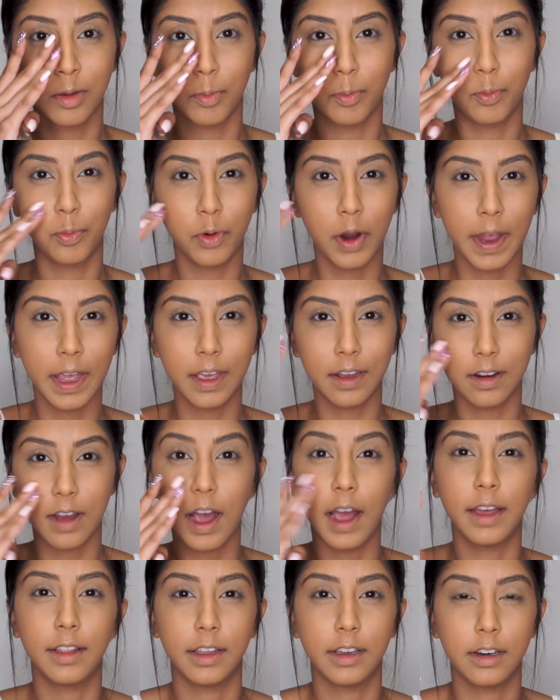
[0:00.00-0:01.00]
bright and
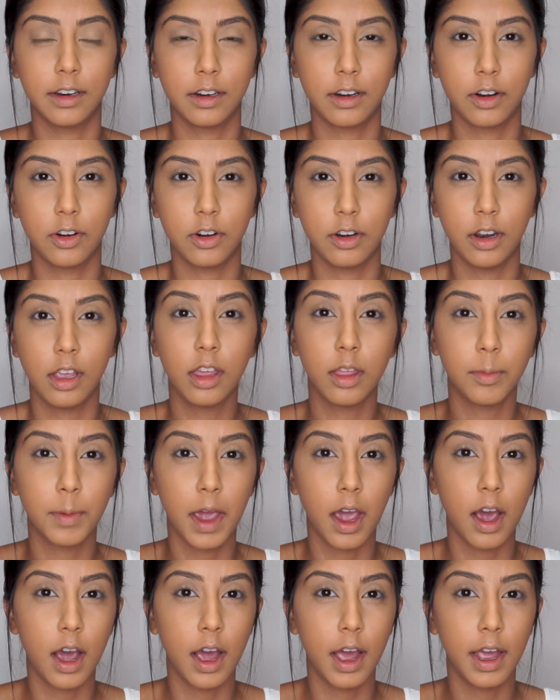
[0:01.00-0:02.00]
highlighted underneath my
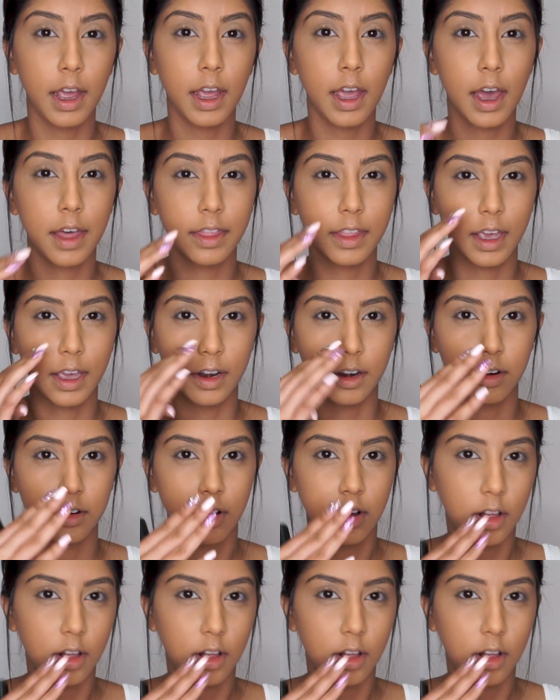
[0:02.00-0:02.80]
eye and then